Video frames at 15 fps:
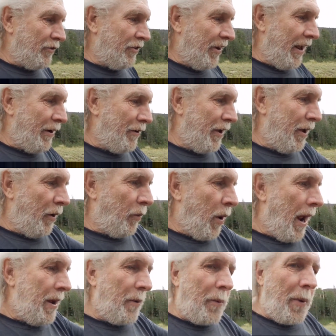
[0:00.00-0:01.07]
there's an
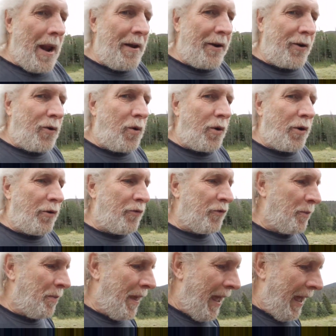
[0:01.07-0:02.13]
area right around the
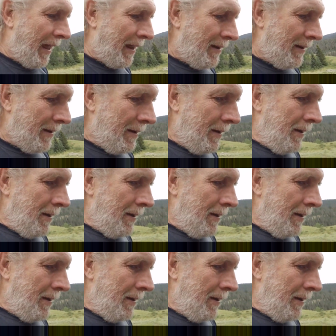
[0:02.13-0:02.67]
corner from that